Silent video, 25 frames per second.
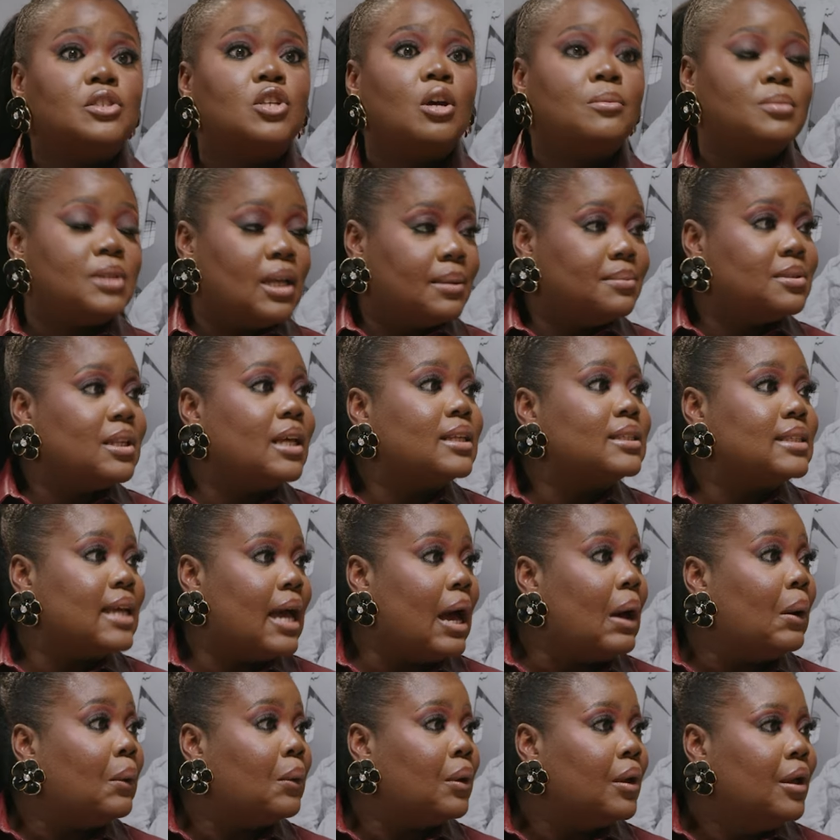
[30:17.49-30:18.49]
Sometimes that's
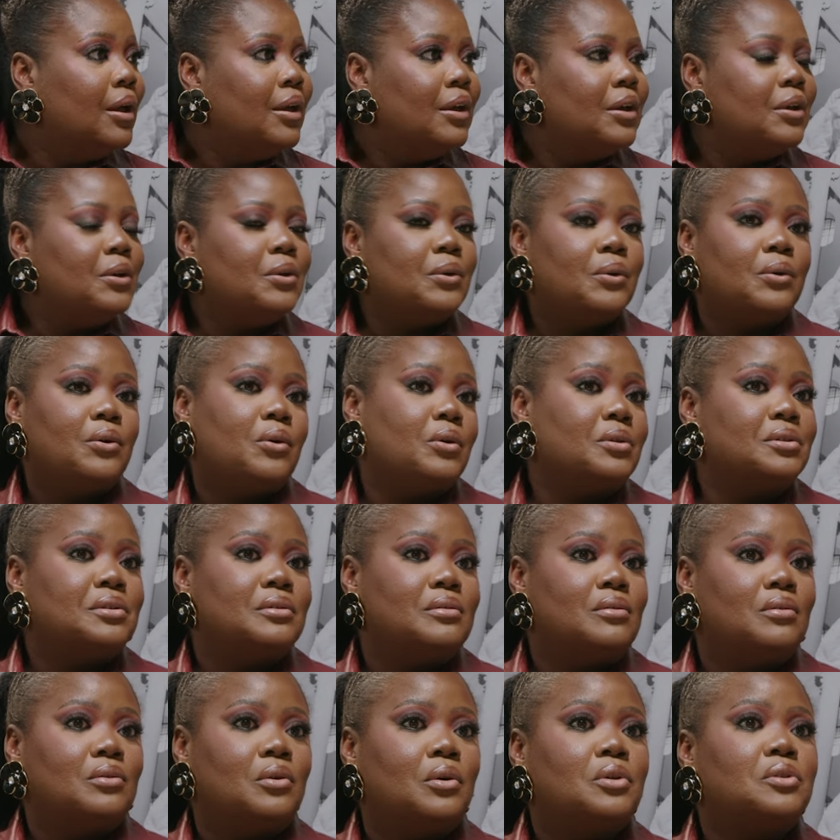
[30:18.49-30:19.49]
how
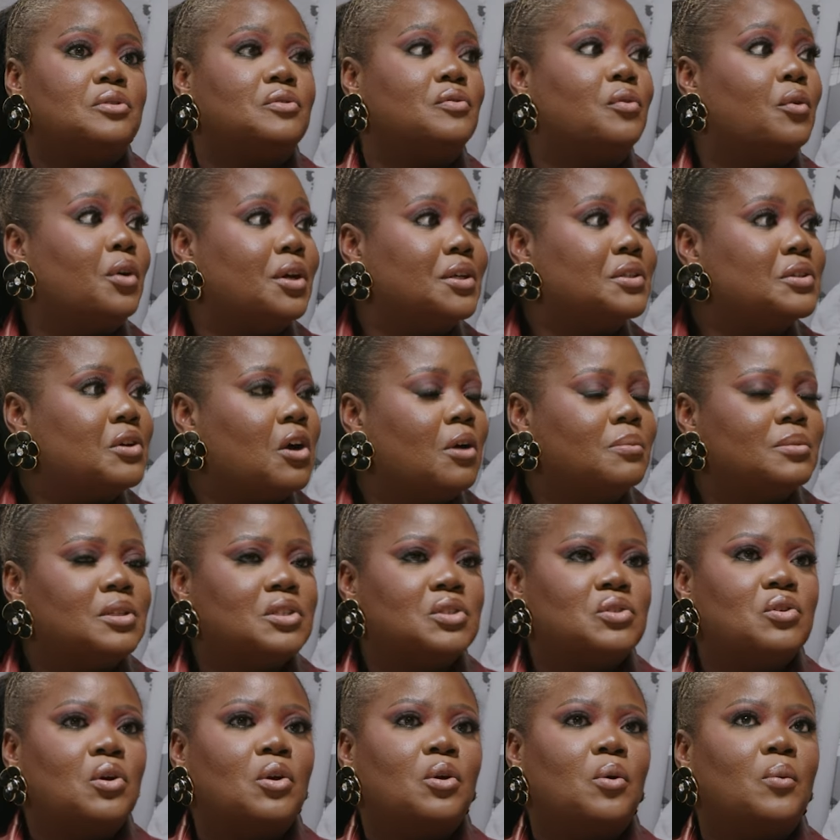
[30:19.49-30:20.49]
God's voice comes.
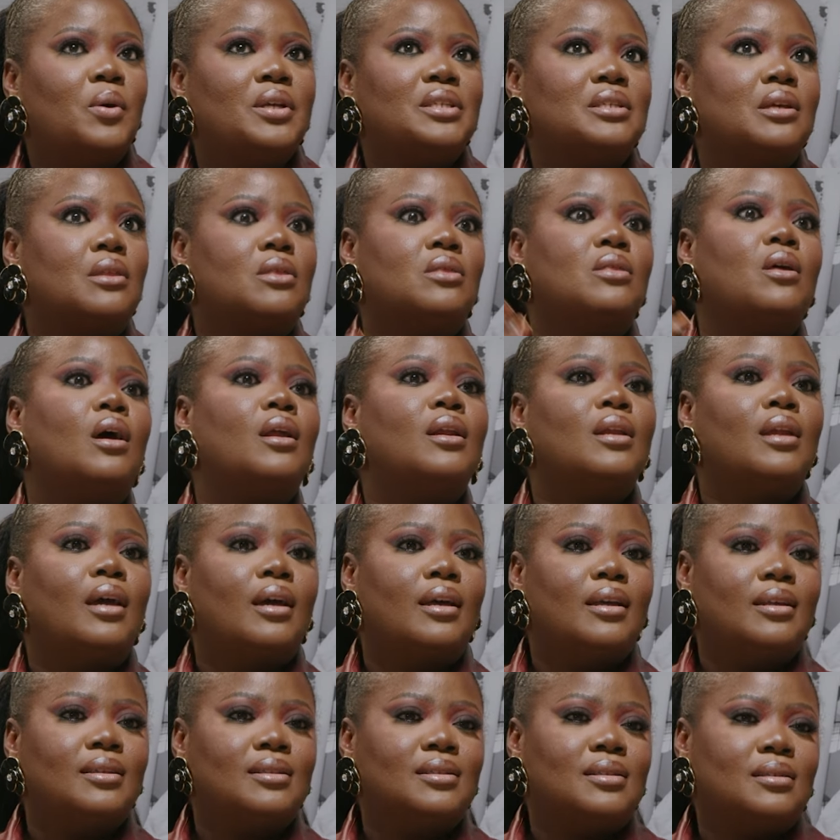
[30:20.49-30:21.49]
It's not always a thunder.
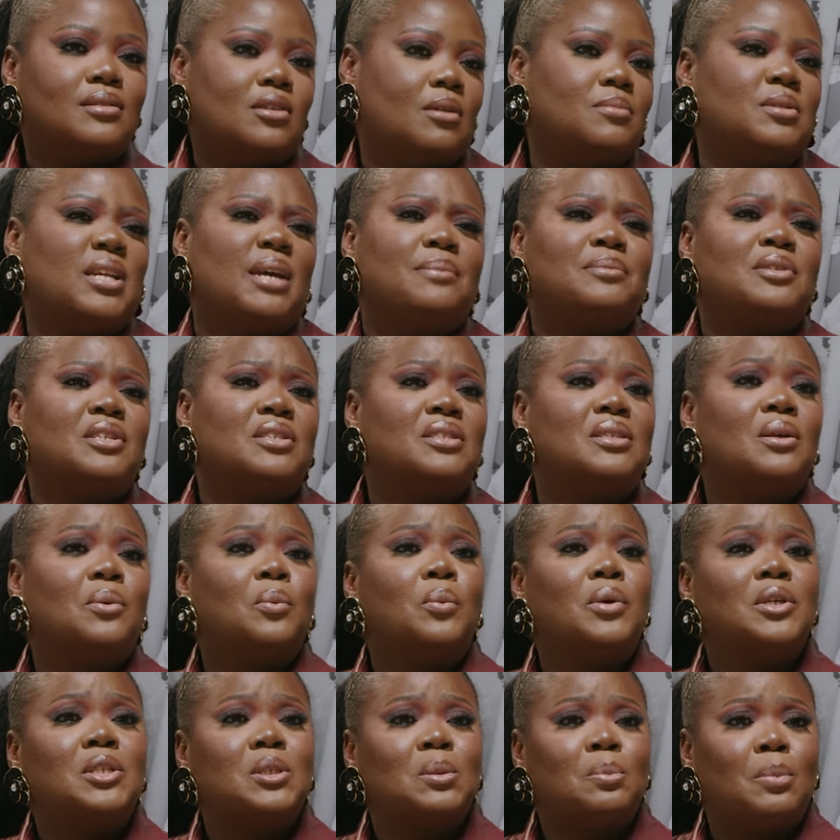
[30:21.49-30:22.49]
Sometimes it's a
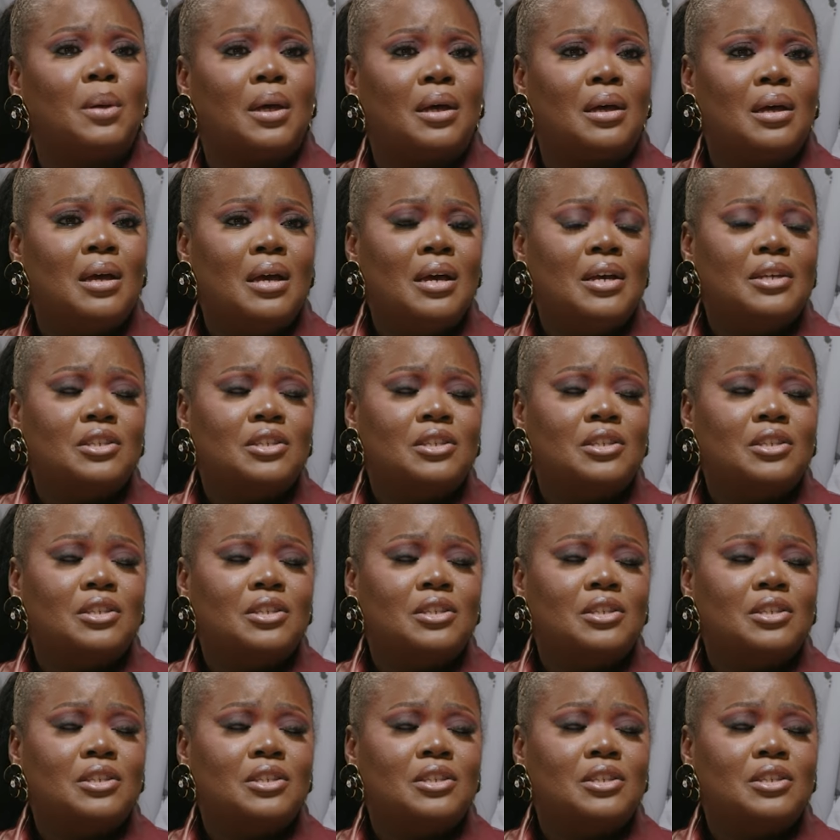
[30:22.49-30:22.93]
whisper.